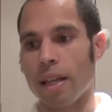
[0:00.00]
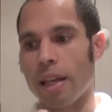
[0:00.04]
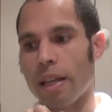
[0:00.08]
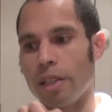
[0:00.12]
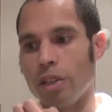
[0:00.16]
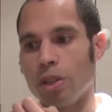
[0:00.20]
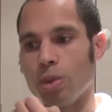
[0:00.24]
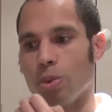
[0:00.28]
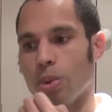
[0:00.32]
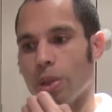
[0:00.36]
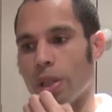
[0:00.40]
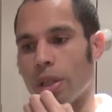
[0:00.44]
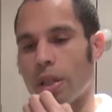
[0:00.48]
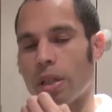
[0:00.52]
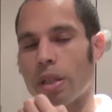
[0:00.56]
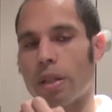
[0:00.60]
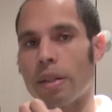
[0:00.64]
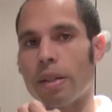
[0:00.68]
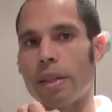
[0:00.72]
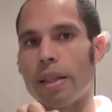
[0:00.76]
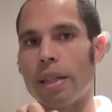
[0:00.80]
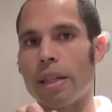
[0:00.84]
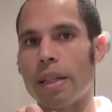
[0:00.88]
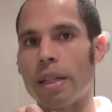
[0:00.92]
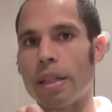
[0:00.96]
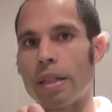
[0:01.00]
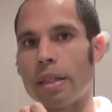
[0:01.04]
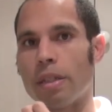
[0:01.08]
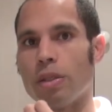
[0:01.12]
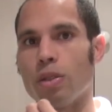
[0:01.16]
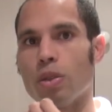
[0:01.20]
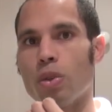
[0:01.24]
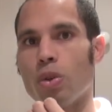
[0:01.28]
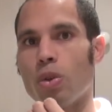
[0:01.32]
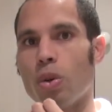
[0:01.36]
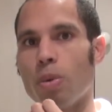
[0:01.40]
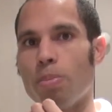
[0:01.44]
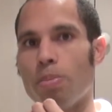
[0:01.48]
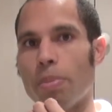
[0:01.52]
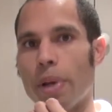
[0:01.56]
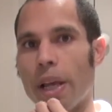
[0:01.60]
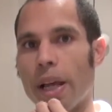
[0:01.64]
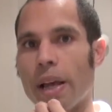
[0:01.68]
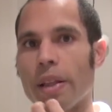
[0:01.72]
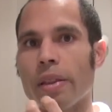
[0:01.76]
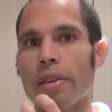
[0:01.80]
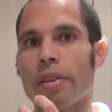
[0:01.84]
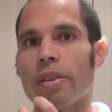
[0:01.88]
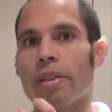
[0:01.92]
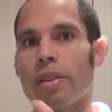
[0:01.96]
and you would clear your
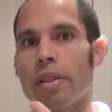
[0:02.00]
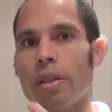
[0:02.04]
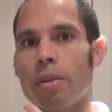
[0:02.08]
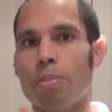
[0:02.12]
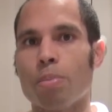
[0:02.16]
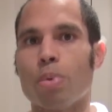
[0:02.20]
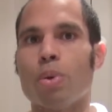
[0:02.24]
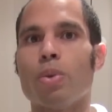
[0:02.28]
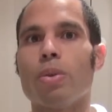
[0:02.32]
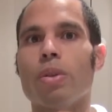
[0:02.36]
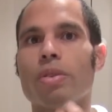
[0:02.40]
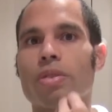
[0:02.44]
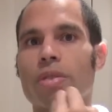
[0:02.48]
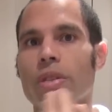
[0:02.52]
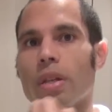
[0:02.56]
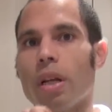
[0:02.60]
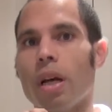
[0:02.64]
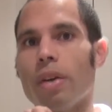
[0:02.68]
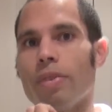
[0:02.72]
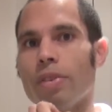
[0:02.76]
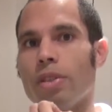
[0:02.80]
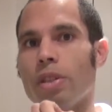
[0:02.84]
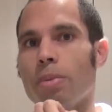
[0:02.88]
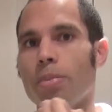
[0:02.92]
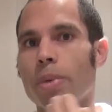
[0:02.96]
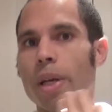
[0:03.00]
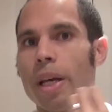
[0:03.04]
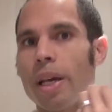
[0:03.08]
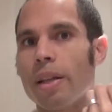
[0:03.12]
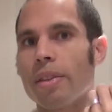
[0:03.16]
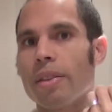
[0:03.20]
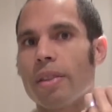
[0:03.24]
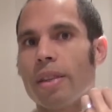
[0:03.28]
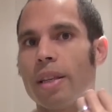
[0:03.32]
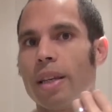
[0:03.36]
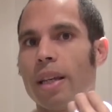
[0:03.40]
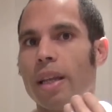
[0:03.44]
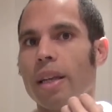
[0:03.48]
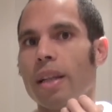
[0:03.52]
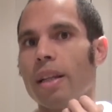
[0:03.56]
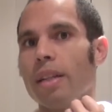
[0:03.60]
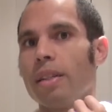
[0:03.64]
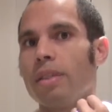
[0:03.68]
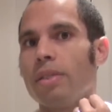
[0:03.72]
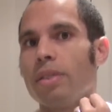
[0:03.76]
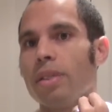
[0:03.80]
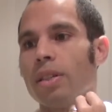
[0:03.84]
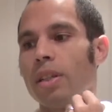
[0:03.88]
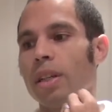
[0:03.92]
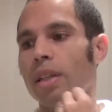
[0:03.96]
mouth, pull the saliva in your mouth
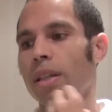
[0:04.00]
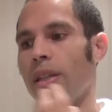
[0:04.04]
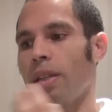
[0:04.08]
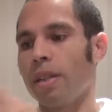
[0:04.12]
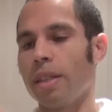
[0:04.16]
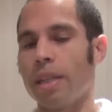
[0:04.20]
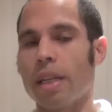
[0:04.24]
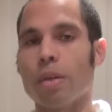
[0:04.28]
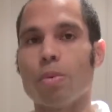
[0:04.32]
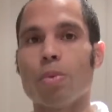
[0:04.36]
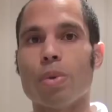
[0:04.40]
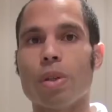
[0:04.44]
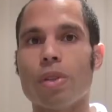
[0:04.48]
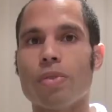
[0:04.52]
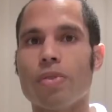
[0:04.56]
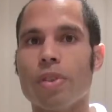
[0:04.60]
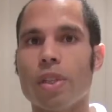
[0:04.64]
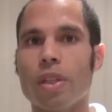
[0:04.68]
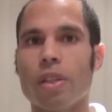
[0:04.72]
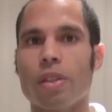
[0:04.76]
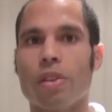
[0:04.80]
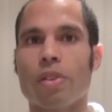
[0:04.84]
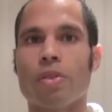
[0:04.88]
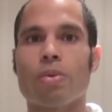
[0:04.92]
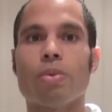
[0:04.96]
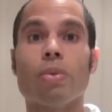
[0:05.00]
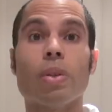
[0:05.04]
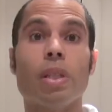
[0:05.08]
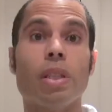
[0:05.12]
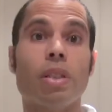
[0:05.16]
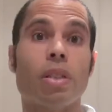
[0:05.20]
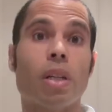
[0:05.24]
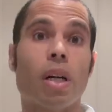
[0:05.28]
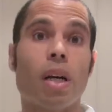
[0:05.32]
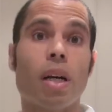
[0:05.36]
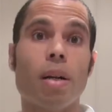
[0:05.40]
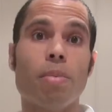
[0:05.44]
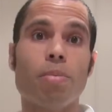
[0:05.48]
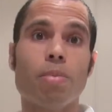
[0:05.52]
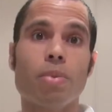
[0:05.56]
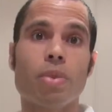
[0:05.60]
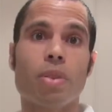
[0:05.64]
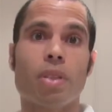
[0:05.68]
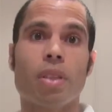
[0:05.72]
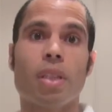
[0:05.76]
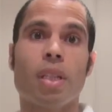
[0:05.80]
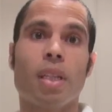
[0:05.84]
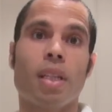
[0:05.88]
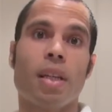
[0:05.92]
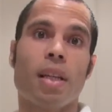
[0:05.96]
and get rid of it three
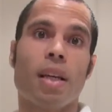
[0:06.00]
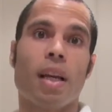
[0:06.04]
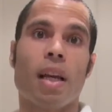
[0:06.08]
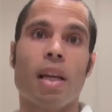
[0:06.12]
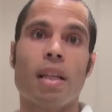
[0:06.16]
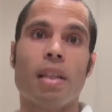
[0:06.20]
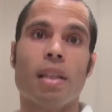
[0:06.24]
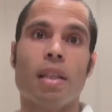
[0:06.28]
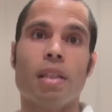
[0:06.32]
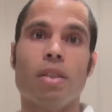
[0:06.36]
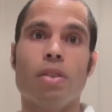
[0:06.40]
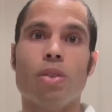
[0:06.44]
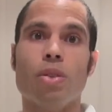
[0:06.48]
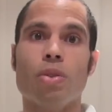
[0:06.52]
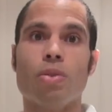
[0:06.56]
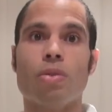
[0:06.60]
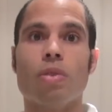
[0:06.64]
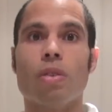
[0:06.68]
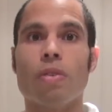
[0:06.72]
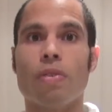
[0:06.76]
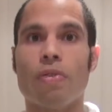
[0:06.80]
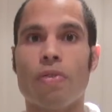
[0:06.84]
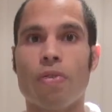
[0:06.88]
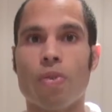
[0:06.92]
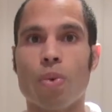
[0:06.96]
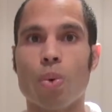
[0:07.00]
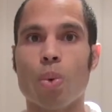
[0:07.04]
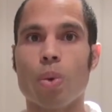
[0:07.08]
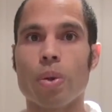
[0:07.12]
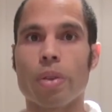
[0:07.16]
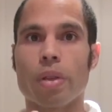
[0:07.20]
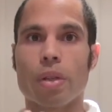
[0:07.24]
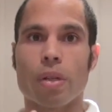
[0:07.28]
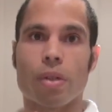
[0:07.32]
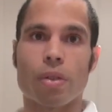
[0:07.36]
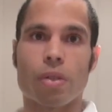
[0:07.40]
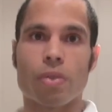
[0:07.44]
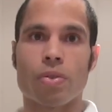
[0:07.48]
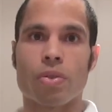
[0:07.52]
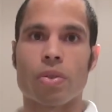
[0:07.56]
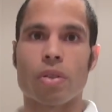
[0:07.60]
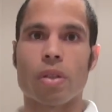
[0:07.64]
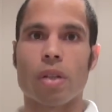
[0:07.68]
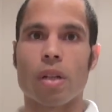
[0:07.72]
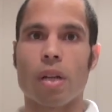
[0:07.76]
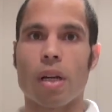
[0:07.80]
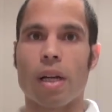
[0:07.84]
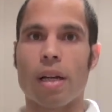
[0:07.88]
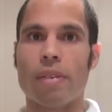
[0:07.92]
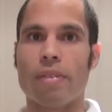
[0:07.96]
times and then use the fourth lot of
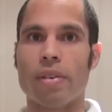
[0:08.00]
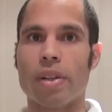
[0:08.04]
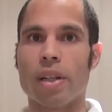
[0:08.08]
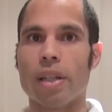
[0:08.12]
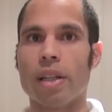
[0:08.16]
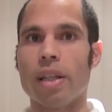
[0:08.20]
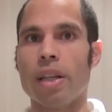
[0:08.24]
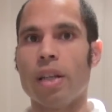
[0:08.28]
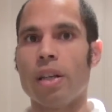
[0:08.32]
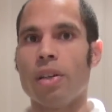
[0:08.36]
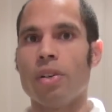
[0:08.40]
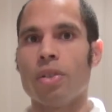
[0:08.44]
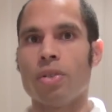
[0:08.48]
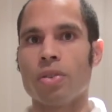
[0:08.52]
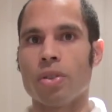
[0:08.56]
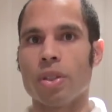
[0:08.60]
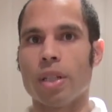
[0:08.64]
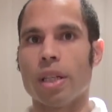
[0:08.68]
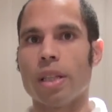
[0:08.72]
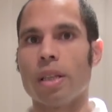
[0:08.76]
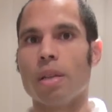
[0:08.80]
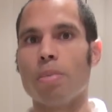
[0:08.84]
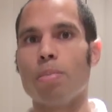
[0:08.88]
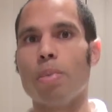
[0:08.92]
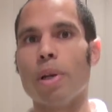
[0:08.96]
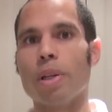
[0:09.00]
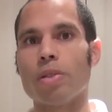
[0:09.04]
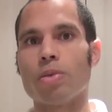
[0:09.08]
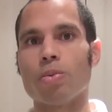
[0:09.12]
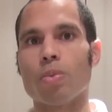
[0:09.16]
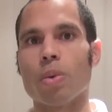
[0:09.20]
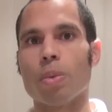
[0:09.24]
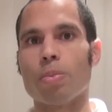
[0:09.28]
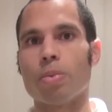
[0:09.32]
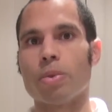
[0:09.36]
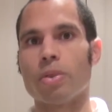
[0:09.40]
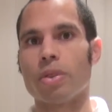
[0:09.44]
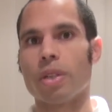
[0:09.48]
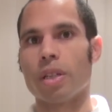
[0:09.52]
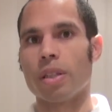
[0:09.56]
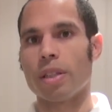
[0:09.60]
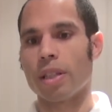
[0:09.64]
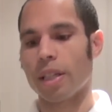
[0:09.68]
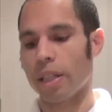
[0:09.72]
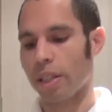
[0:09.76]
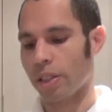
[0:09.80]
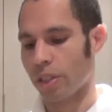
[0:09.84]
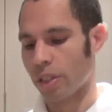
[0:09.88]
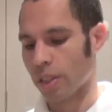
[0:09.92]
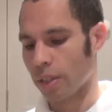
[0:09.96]
saliva to get the best
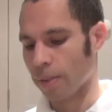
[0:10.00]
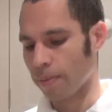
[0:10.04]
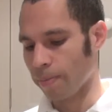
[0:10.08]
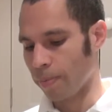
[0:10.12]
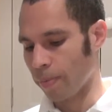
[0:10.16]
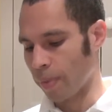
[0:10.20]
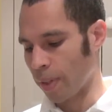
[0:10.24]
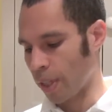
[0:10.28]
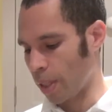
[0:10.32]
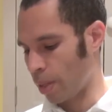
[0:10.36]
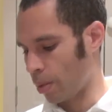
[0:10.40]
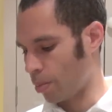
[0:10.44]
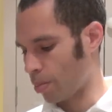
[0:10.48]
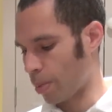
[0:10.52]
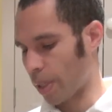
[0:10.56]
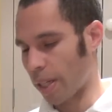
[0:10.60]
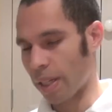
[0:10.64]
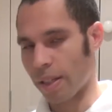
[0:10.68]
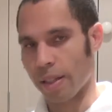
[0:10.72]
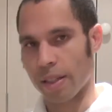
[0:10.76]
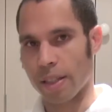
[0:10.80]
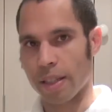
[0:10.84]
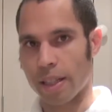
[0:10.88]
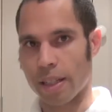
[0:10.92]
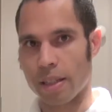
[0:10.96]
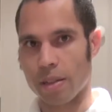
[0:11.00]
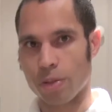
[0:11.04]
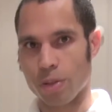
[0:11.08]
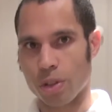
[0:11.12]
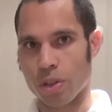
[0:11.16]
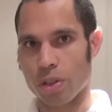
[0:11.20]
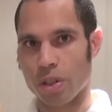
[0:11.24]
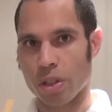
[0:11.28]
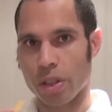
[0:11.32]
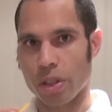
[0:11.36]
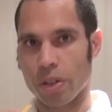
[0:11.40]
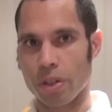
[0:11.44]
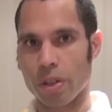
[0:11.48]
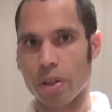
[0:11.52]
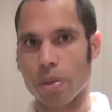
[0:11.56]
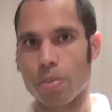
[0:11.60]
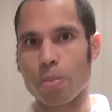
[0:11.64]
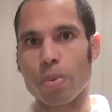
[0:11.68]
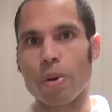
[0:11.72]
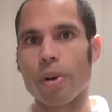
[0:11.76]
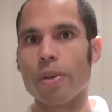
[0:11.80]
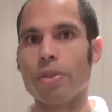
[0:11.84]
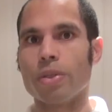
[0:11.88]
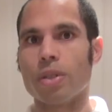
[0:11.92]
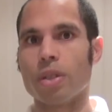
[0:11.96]
representation. But again, I'll just show you the
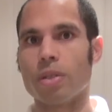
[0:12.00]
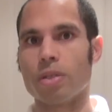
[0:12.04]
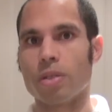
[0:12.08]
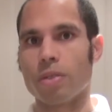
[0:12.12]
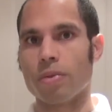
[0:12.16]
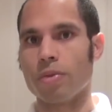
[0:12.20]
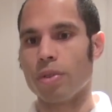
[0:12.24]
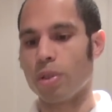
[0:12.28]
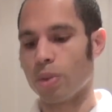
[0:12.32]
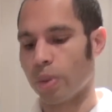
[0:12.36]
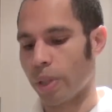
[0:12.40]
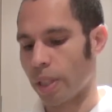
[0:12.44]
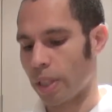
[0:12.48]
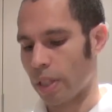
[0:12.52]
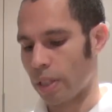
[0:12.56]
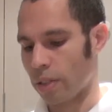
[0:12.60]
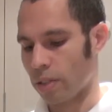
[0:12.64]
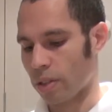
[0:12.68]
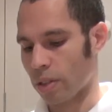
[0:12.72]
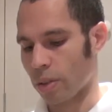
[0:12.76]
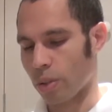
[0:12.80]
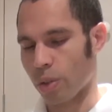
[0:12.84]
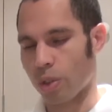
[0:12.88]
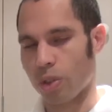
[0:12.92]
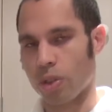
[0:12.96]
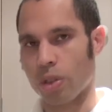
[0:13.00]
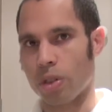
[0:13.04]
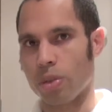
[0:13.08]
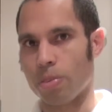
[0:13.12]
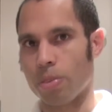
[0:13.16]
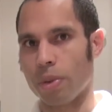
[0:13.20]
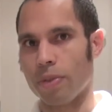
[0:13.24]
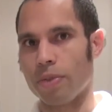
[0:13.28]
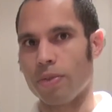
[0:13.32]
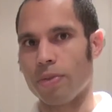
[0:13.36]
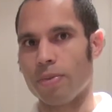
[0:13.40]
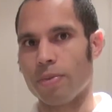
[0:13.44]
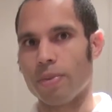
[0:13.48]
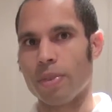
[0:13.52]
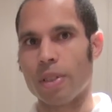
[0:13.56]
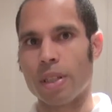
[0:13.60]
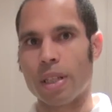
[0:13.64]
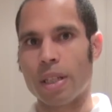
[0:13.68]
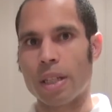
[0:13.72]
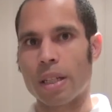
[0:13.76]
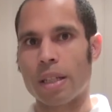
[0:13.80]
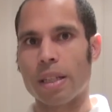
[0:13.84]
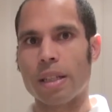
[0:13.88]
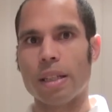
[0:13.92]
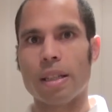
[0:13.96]
process of doing this. So assume we've
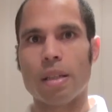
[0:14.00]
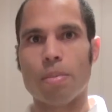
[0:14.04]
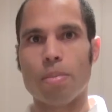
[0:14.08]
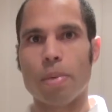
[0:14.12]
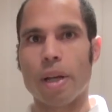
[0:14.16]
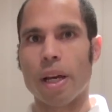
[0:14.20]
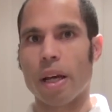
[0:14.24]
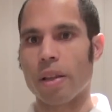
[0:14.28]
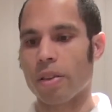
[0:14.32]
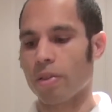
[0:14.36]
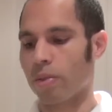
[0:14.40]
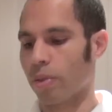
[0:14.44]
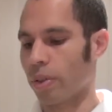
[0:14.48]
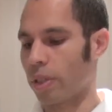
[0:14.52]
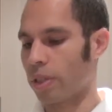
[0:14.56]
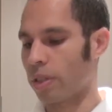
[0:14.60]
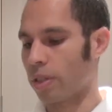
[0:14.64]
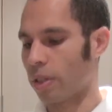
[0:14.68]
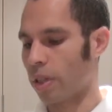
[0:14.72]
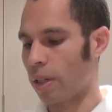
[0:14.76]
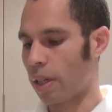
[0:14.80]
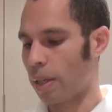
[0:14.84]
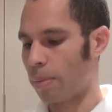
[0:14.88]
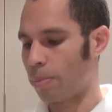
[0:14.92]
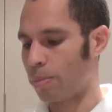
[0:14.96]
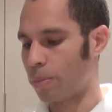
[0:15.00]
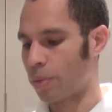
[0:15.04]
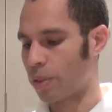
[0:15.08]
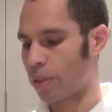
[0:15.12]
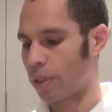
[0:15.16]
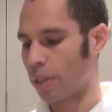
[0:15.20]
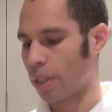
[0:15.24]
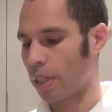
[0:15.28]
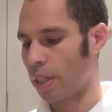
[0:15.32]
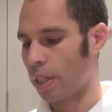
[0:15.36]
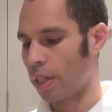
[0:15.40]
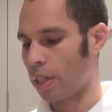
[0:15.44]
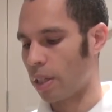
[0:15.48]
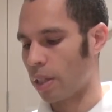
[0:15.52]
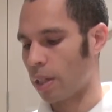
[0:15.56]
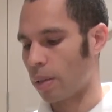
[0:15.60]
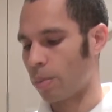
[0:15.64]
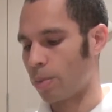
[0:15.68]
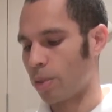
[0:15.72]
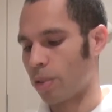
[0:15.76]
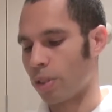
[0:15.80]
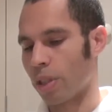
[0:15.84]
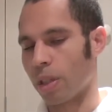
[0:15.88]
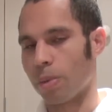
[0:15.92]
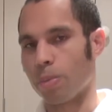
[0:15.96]
cleared the mouth three times.
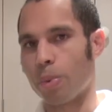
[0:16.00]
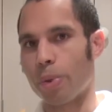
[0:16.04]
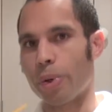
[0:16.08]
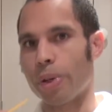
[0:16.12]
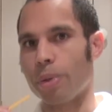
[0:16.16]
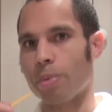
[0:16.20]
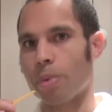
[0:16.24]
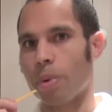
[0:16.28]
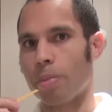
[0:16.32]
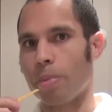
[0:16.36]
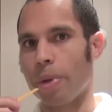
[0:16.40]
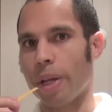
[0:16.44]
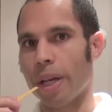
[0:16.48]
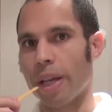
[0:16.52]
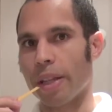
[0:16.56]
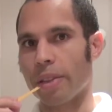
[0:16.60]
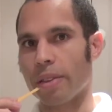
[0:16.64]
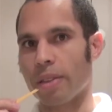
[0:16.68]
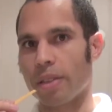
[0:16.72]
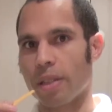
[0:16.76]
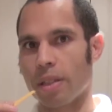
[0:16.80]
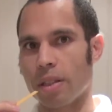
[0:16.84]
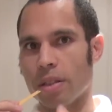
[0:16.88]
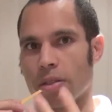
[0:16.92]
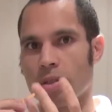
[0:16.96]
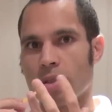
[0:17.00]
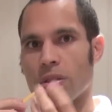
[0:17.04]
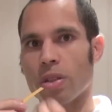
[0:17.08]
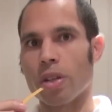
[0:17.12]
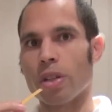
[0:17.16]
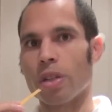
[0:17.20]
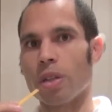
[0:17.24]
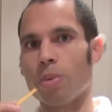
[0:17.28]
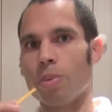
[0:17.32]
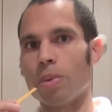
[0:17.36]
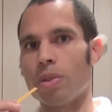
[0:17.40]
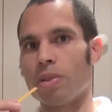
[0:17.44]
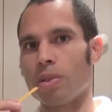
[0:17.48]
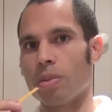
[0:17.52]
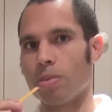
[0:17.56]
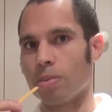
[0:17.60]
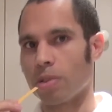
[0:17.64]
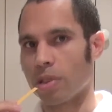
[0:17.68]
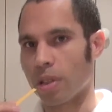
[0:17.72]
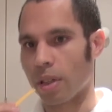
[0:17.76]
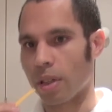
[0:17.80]
I'm just going to put it in my mouth and soak it with some